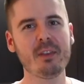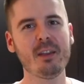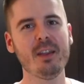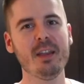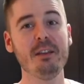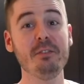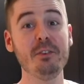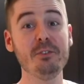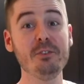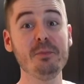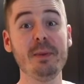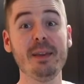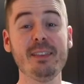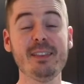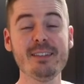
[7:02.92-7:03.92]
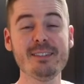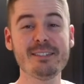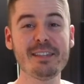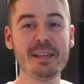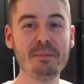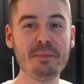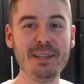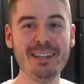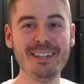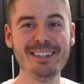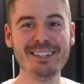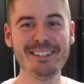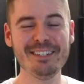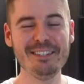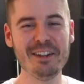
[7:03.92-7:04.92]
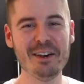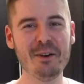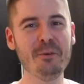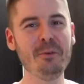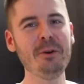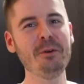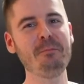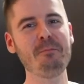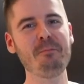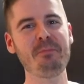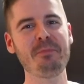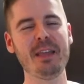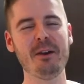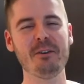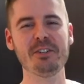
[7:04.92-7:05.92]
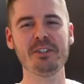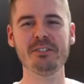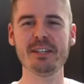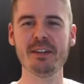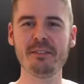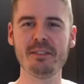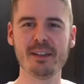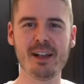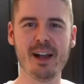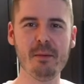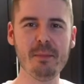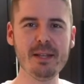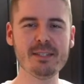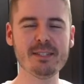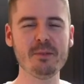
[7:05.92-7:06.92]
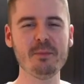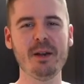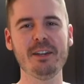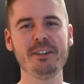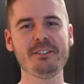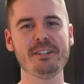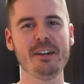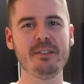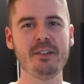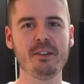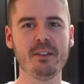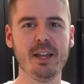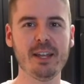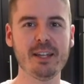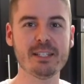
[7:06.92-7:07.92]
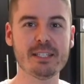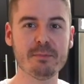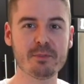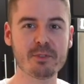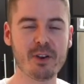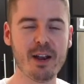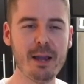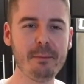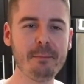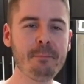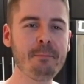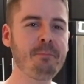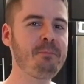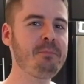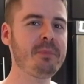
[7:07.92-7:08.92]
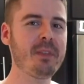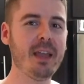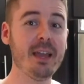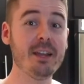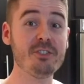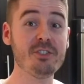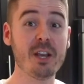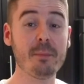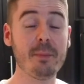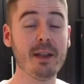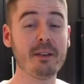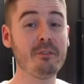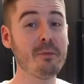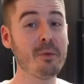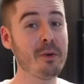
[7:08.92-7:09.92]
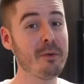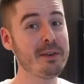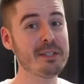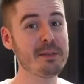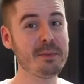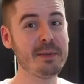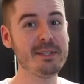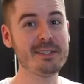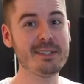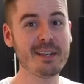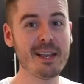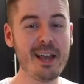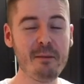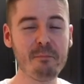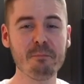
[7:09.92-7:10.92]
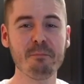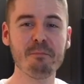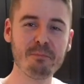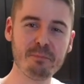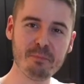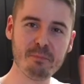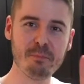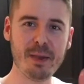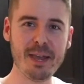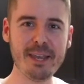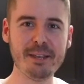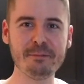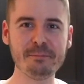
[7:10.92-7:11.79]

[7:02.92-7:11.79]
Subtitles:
If you do make this, let me know how it turns out in the comments, and while you're down there, like and subscribe, and check back for more recipes to come. Bye.